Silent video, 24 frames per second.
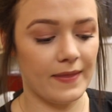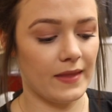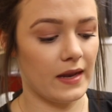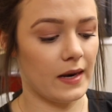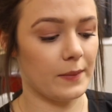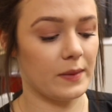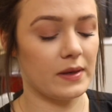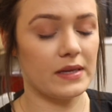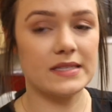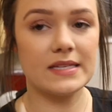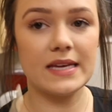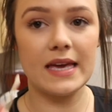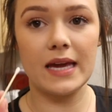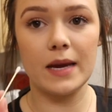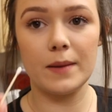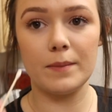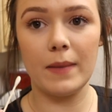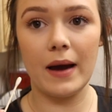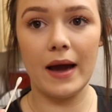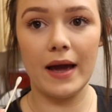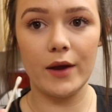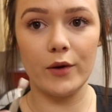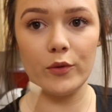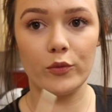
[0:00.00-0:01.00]
And then I'm gonna take
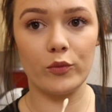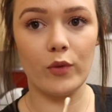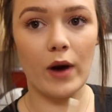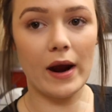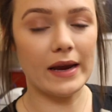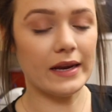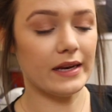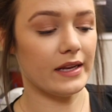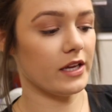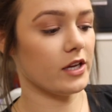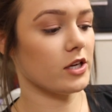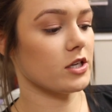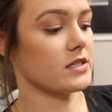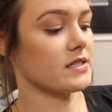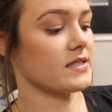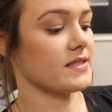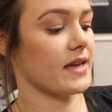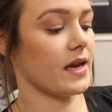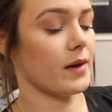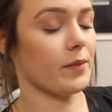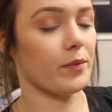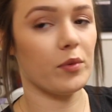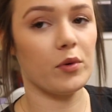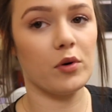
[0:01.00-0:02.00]
my right ear
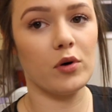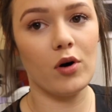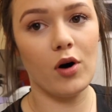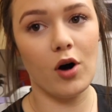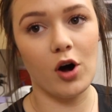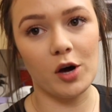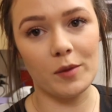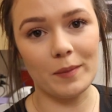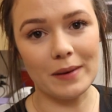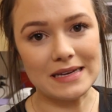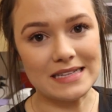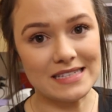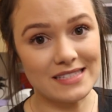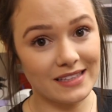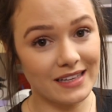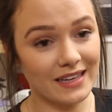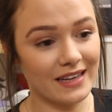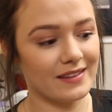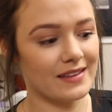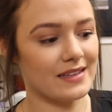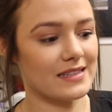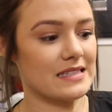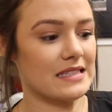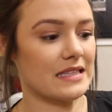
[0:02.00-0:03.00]
sample on my
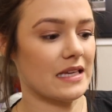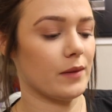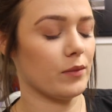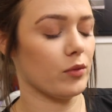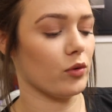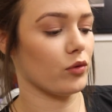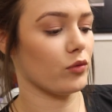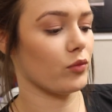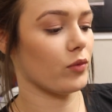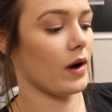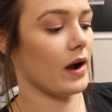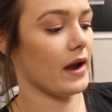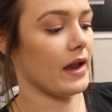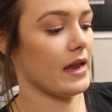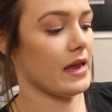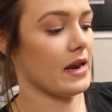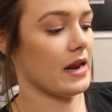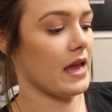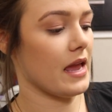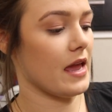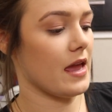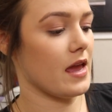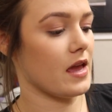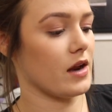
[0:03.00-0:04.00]
slide that's labeled right
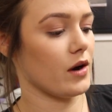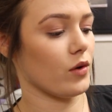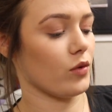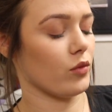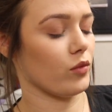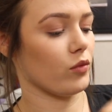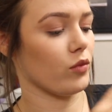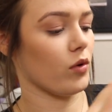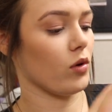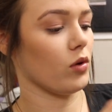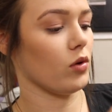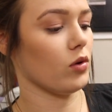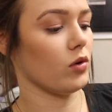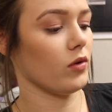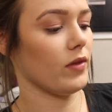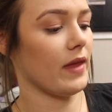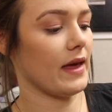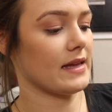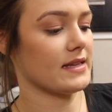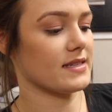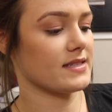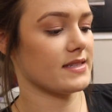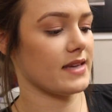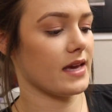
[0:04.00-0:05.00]
and roll
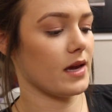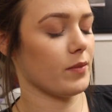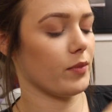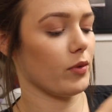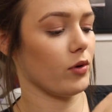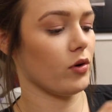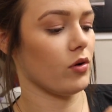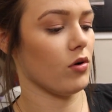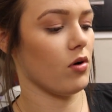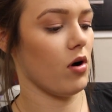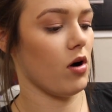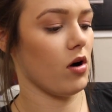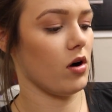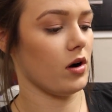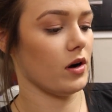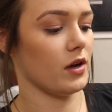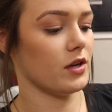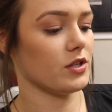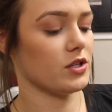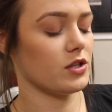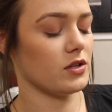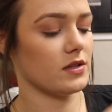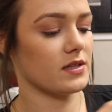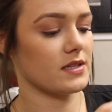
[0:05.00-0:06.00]
that sample
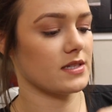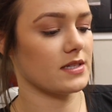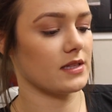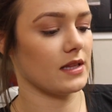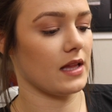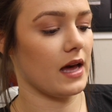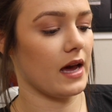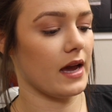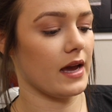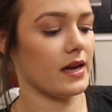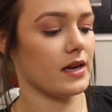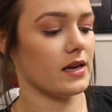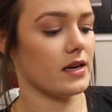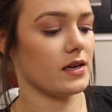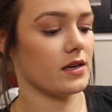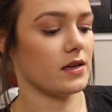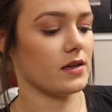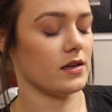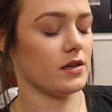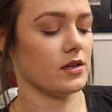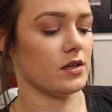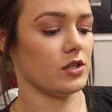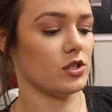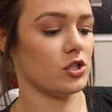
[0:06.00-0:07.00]
onto the slide
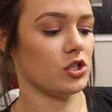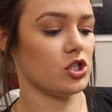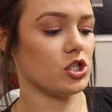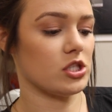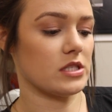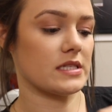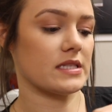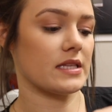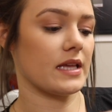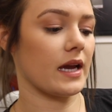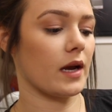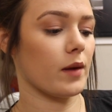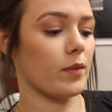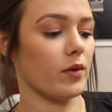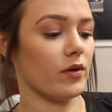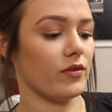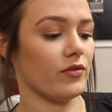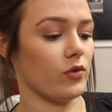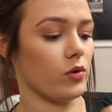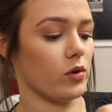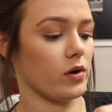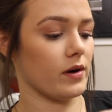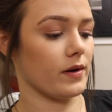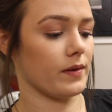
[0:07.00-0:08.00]
just like
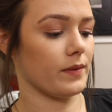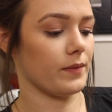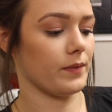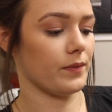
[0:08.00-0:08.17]
before.